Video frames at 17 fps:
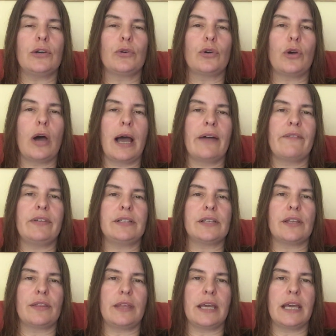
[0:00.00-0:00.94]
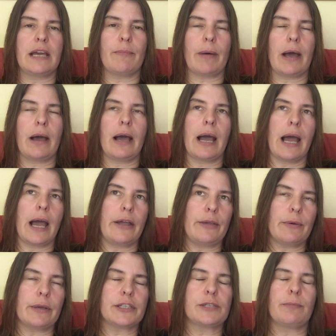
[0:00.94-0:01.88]
You're not having to think about how
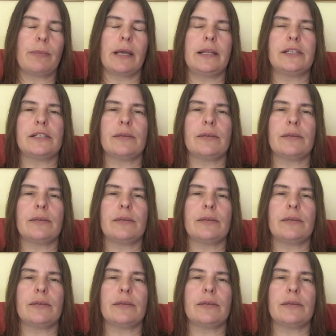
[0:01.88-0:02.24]
you explained